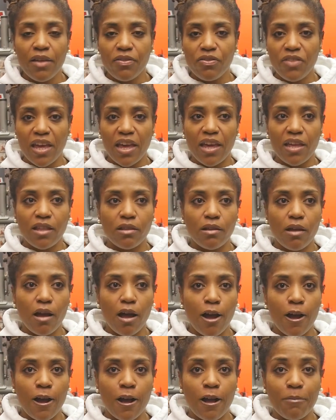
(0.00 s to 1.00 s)
then
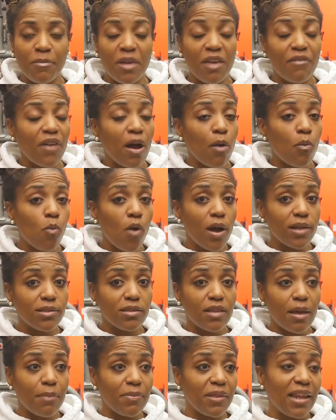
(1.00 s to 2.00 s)
if I want
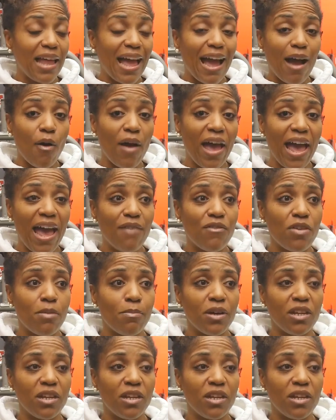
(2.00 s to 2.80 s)
something, I'll have it.